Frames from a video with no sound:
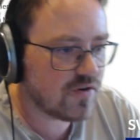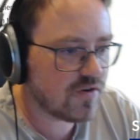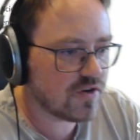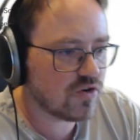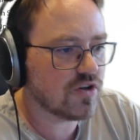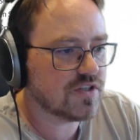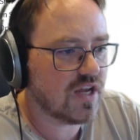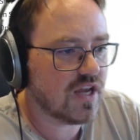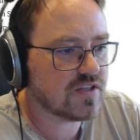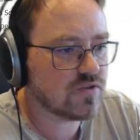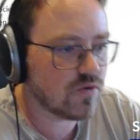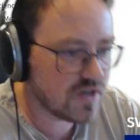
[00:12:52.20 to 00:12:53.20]

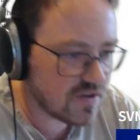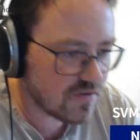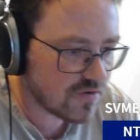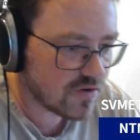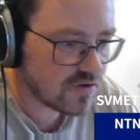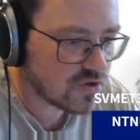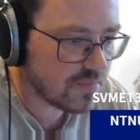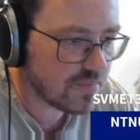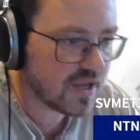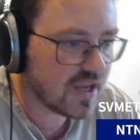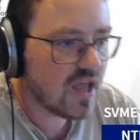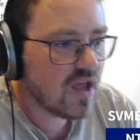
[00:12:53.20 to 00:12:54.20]
context or a different
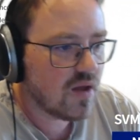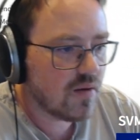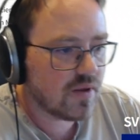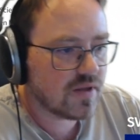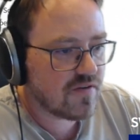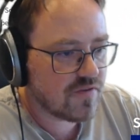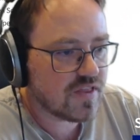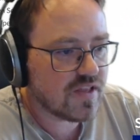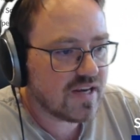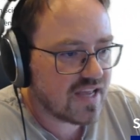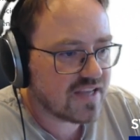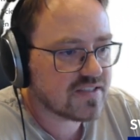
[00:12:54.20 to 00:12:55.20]
topic, but
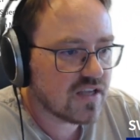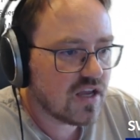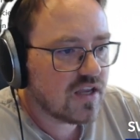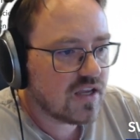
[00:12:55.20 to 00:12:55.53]
nevertheless,